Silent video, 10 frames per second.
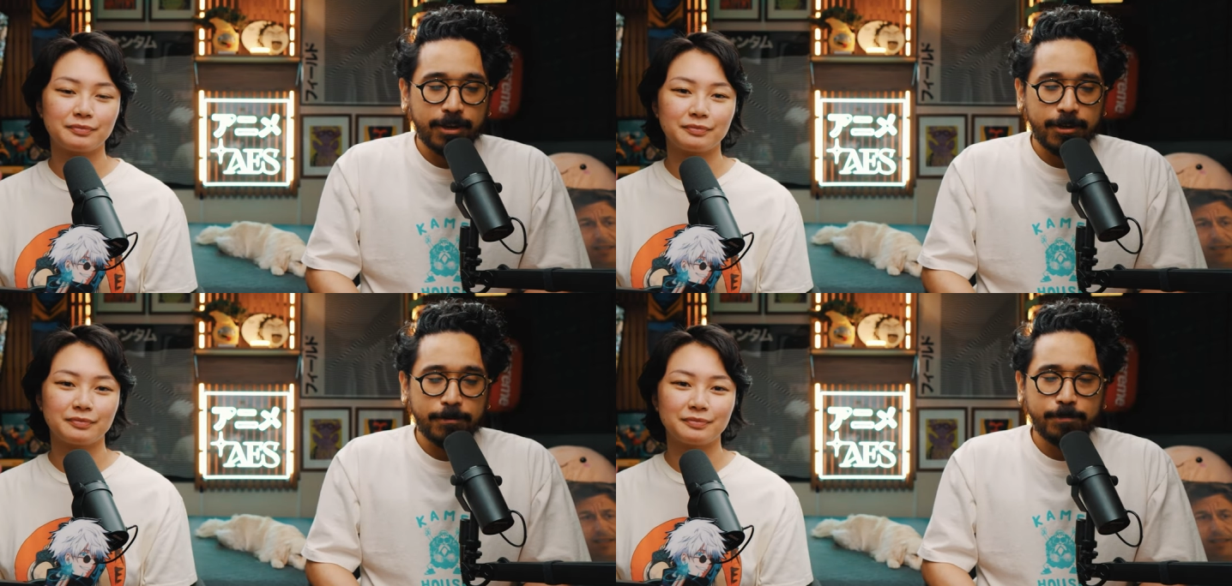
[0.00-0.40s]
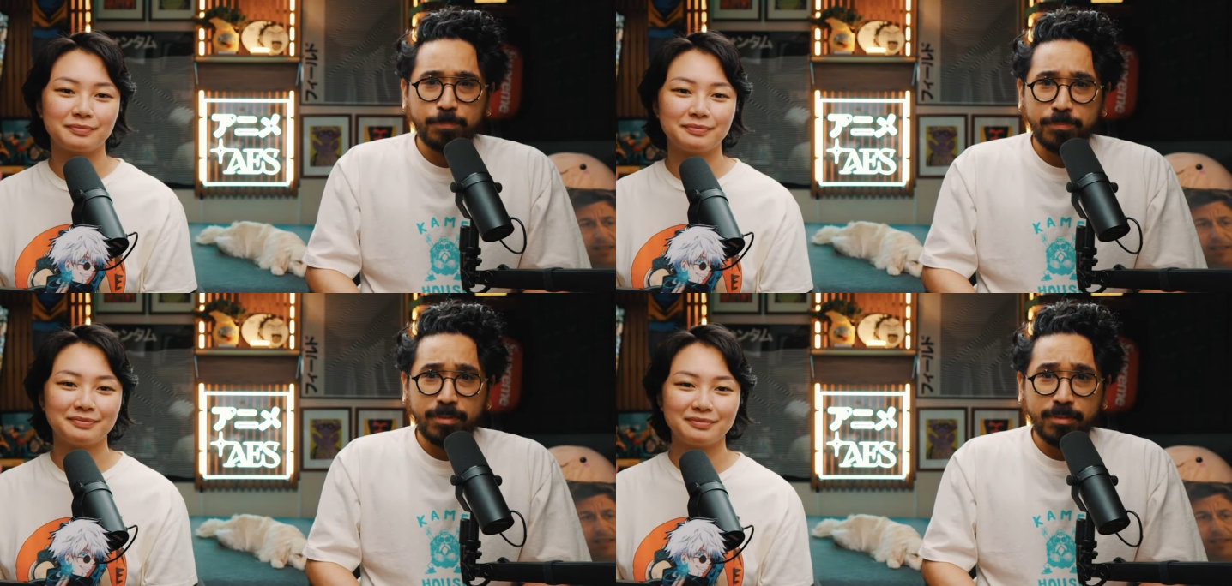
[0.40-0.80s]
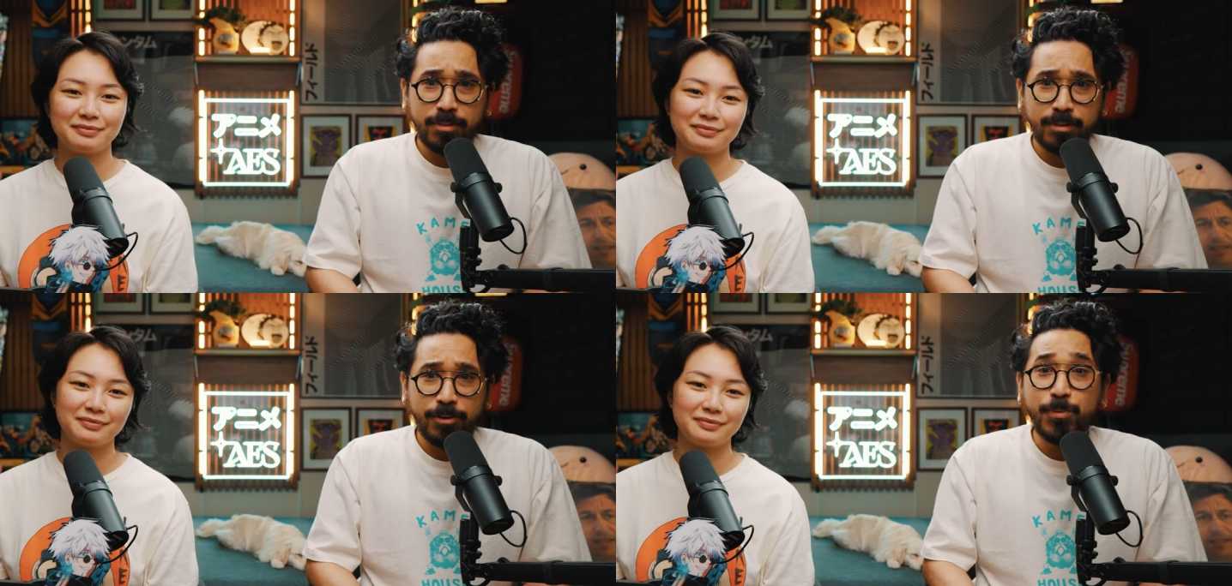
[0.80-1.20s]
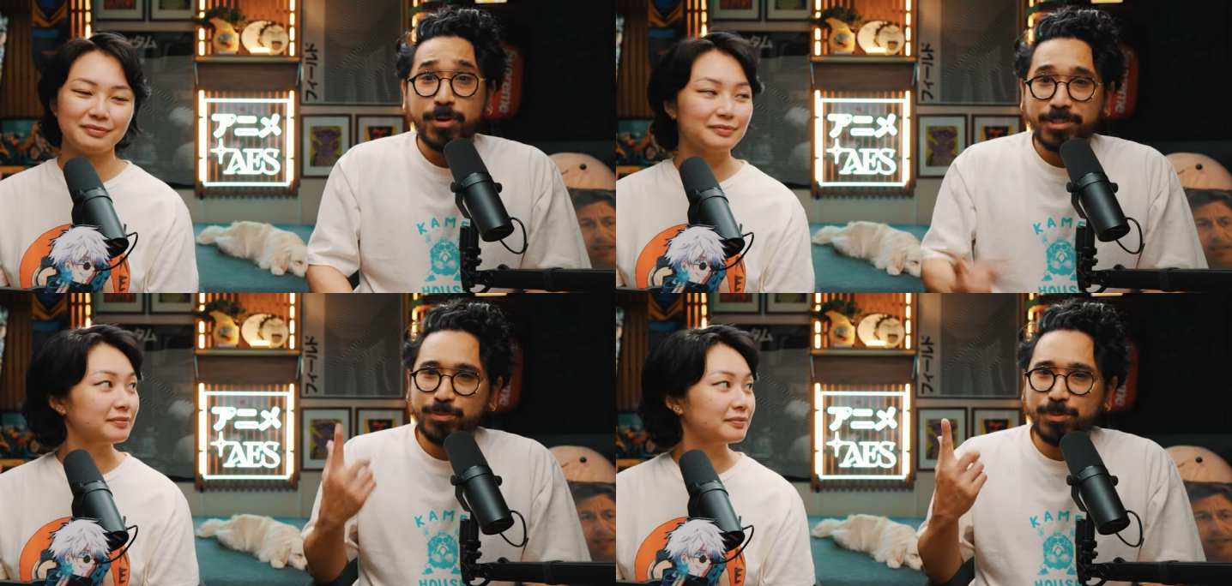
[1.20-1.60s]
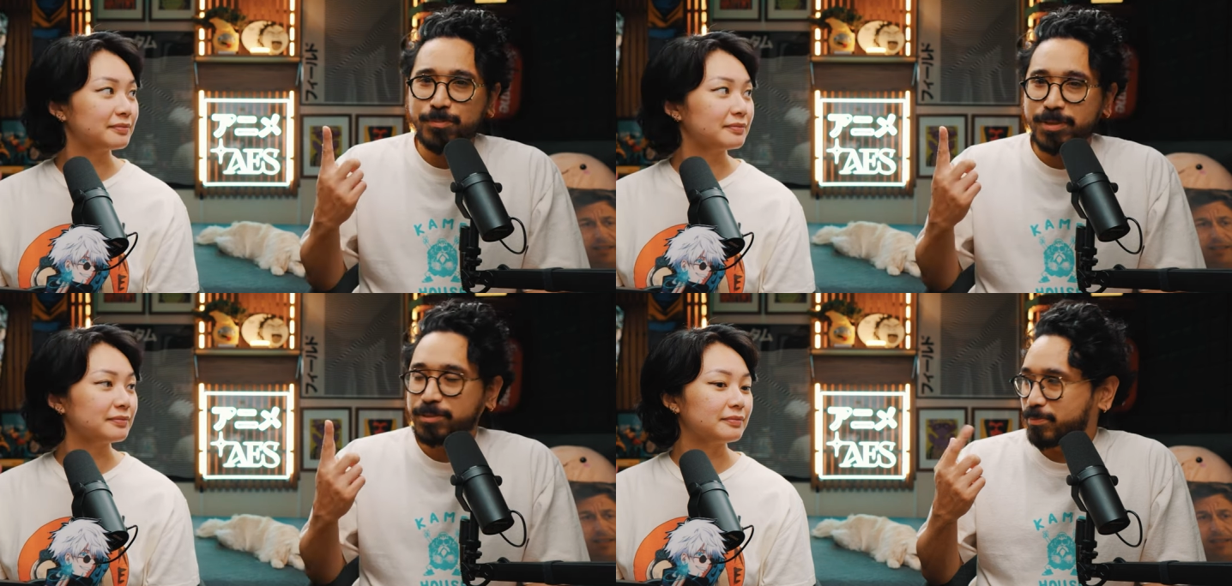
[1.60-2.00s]
Speaker 1: um oh, I just wanted to
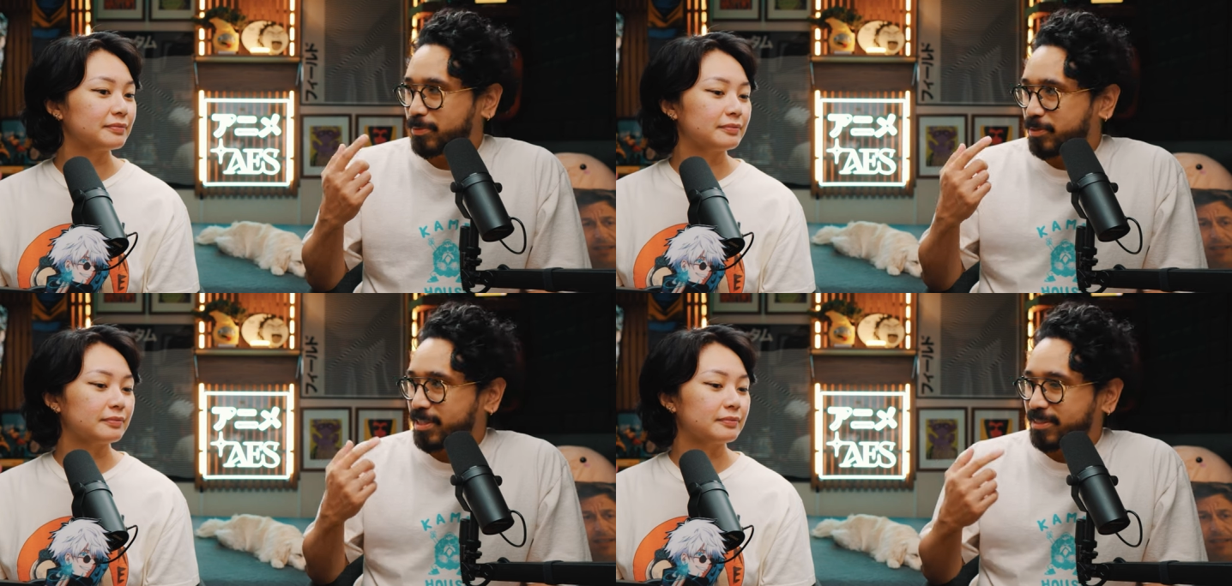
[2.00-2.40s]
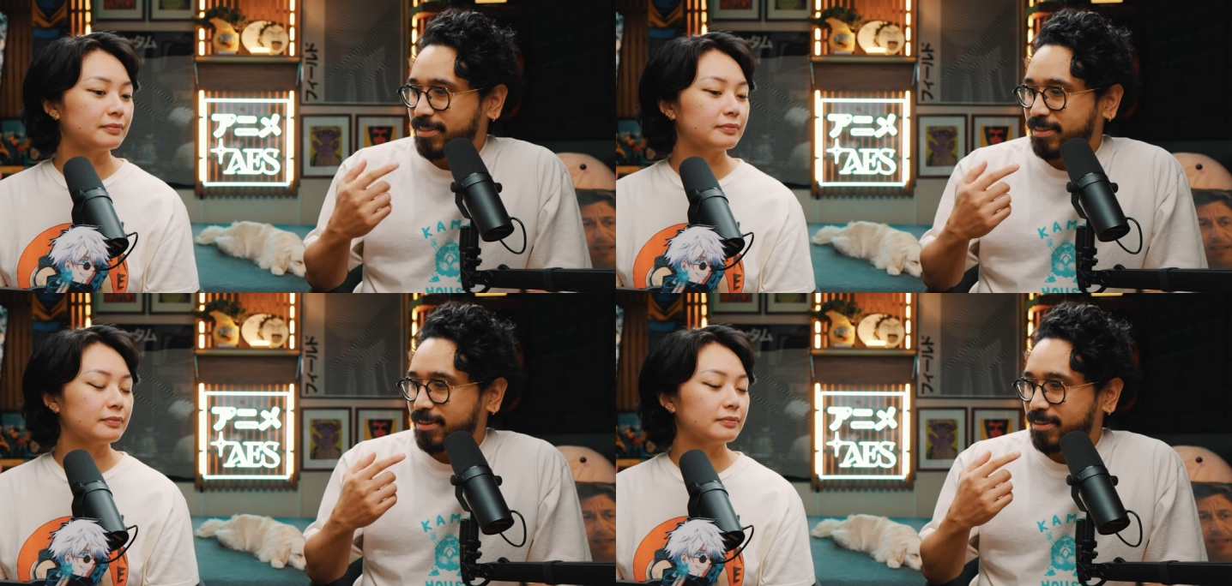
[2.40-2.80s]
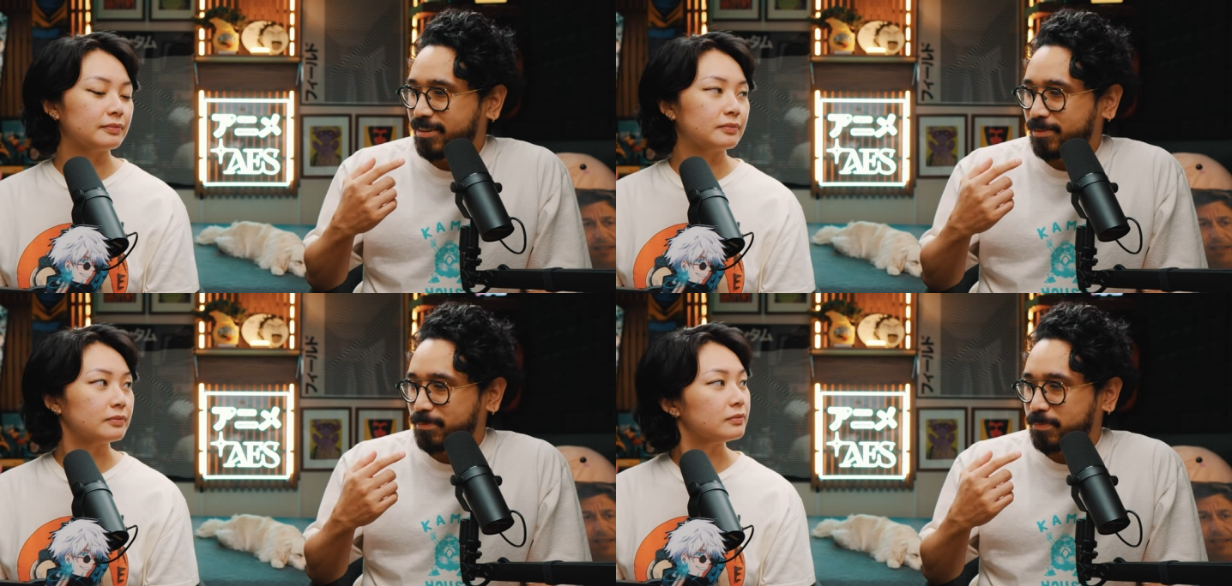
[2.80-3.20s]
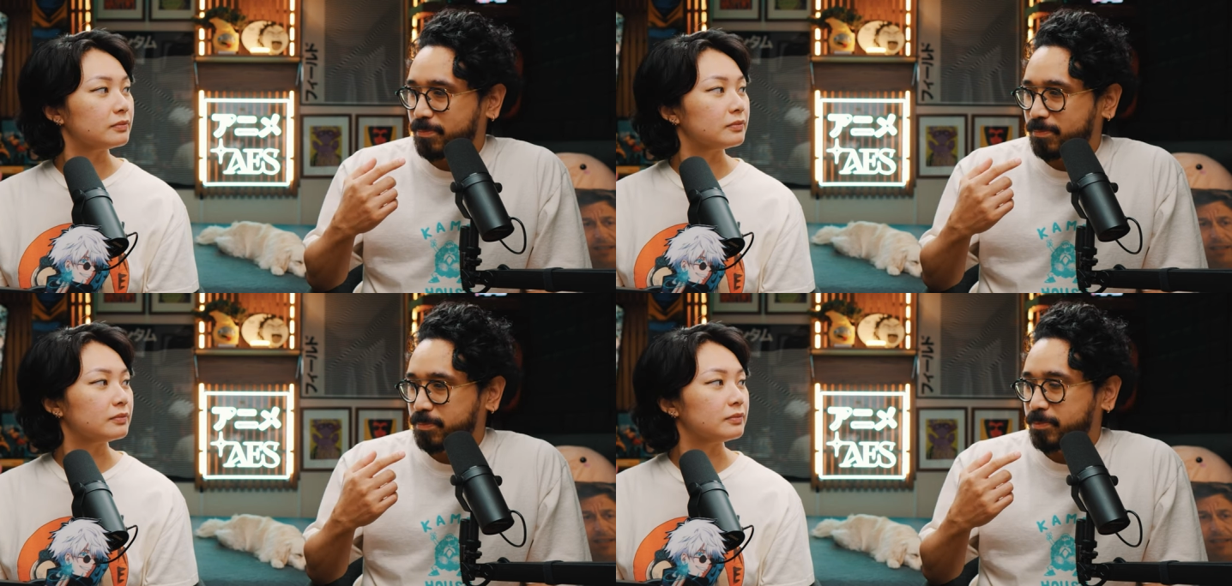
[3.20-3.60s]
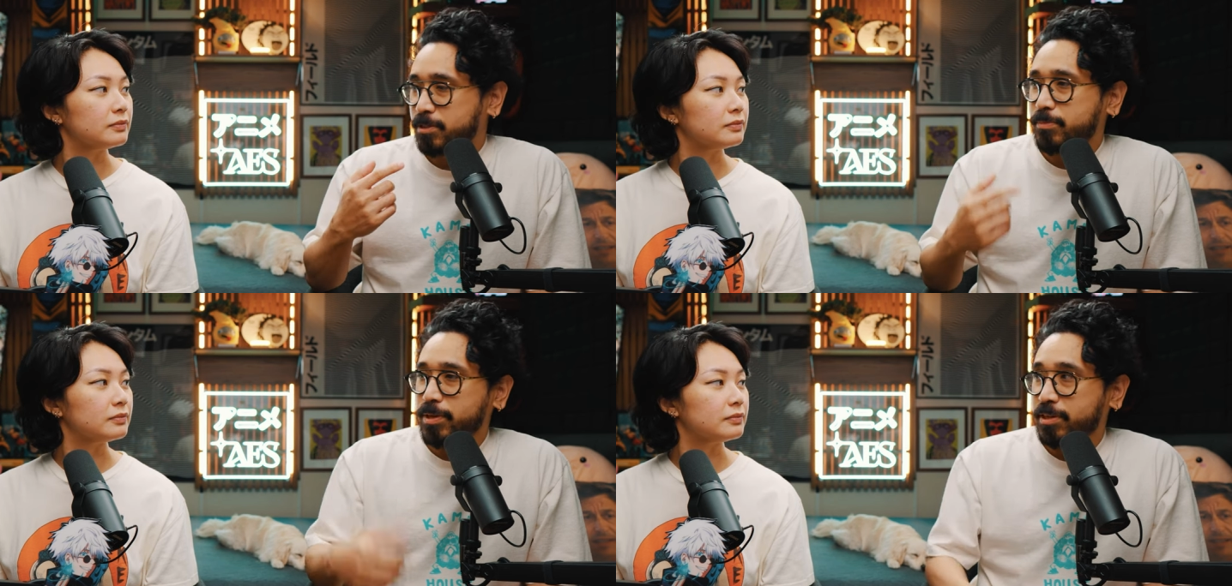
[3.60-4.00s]
mention remember they said um
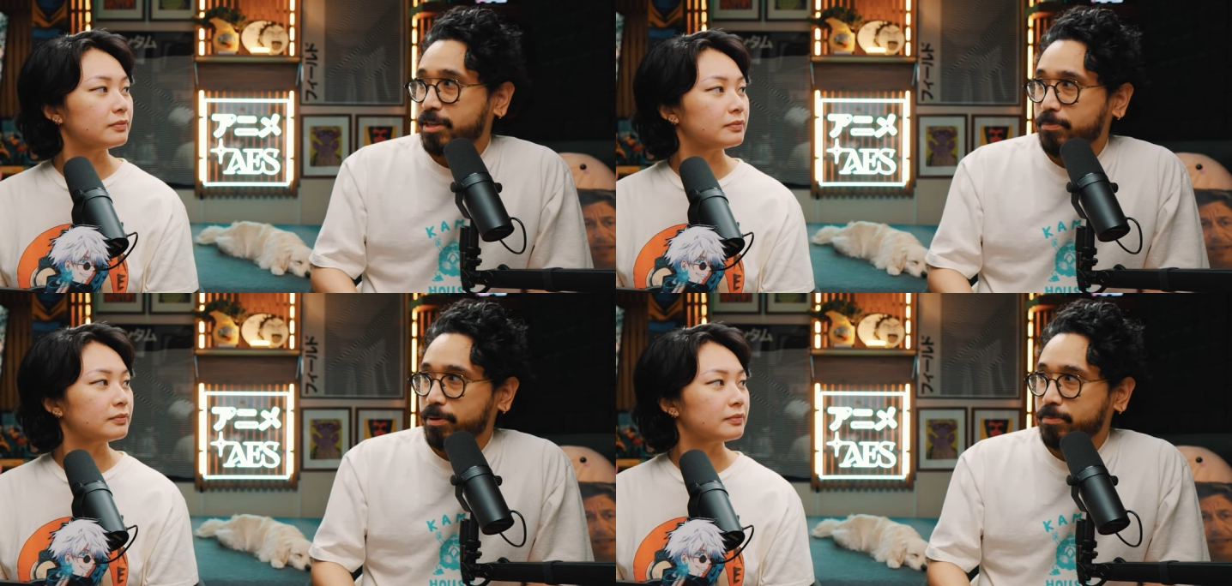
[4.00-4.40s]
you better keep up